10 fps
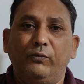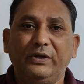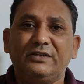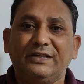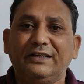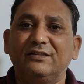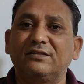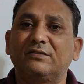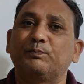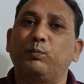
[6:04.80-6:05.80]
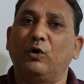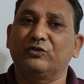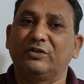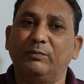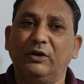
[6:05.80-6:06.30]
which is
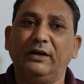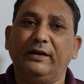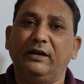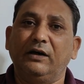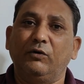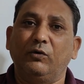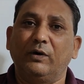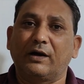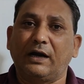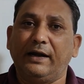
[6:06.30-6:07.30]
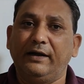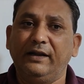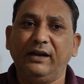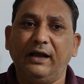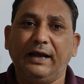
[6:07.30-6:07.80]
possible in a
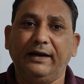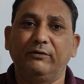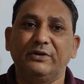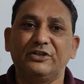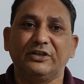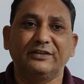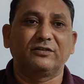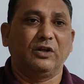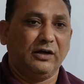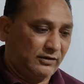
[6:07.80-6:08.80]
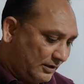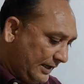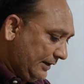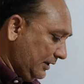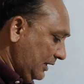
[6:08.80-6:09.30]
overriding and which is not,
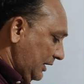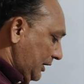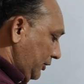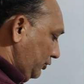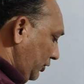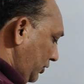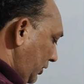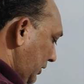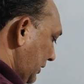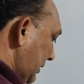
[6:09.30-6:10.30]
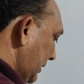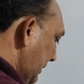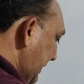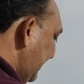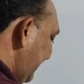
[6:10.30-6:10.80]
right? So
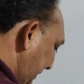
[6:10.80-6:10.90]
let's